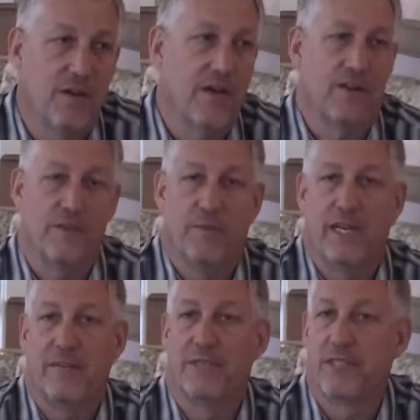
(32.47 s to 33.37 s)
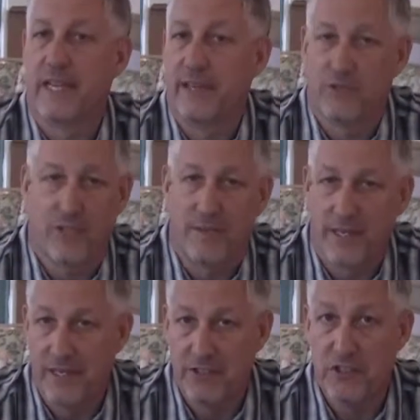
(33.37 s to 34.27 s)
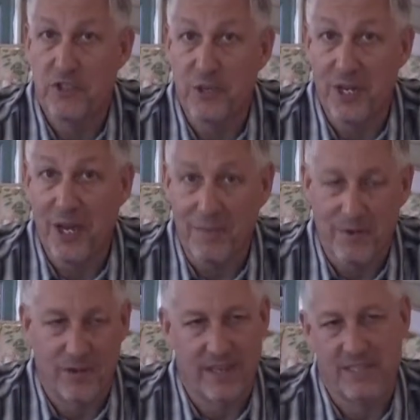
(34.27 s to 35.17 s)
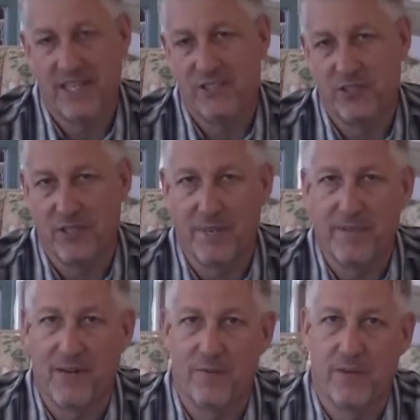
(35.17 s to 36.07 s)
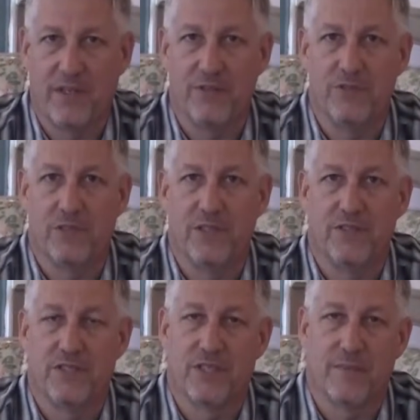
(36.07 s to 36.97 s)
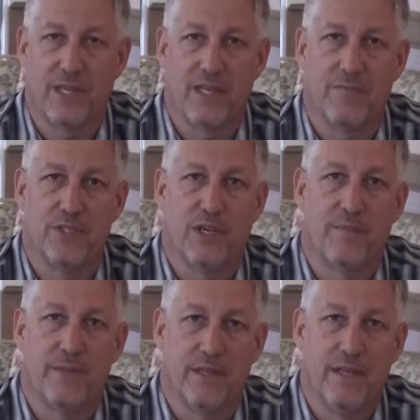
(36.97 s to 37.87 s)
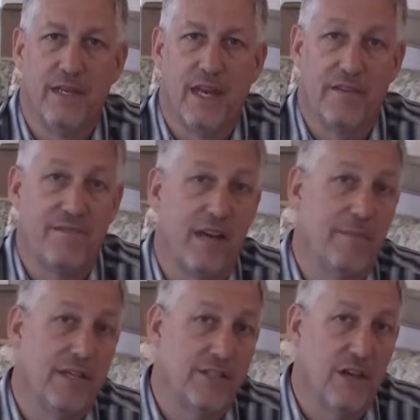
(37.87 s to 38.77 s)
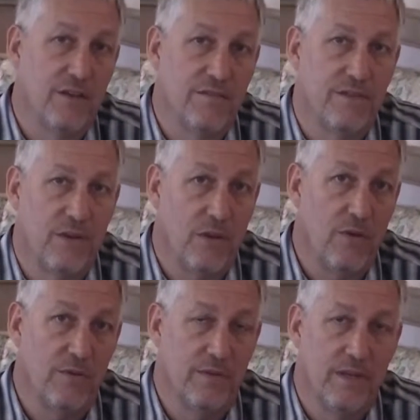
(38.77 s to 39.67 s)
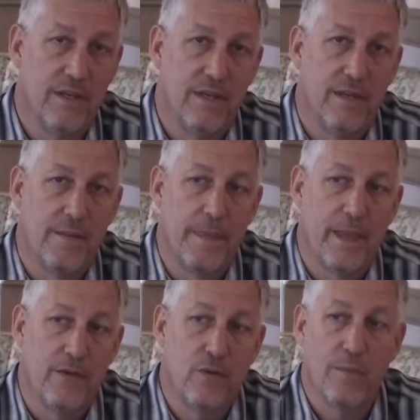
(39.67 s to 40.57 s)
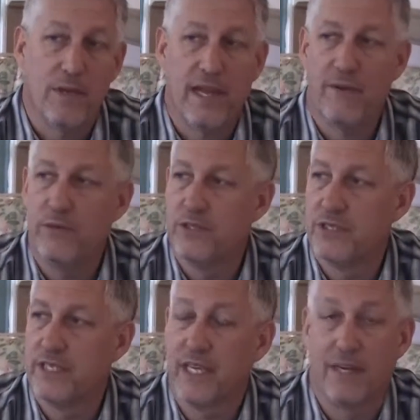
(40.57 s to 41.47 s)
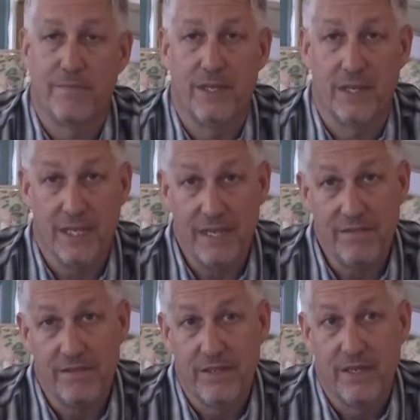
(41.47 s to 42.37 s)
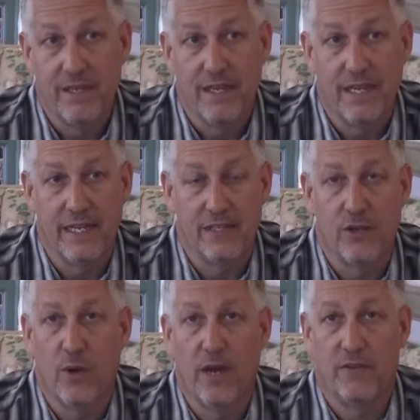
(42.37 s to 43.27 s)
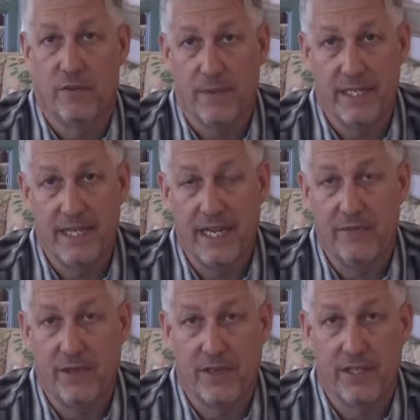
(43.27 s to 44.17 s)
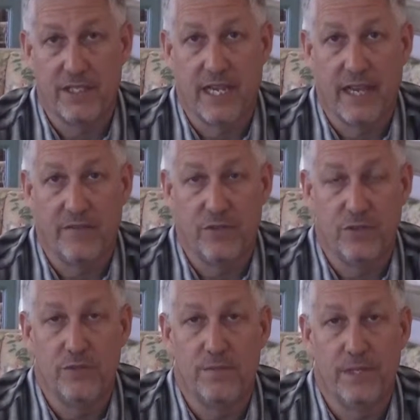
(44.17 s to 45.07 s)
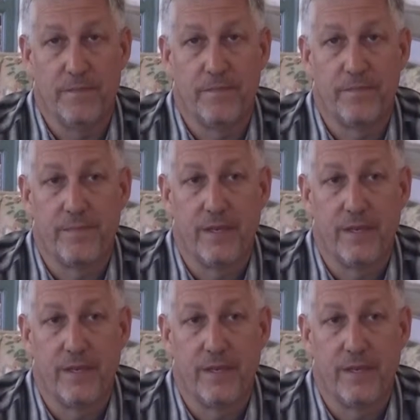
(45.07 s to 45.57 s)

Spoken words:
I'll either make a mistake or something gets stood up, or I say stood up, not really, usually it's just something comes up and I find myself alone. Normally I would just get up and leave and go on with my day with the things I have to do, but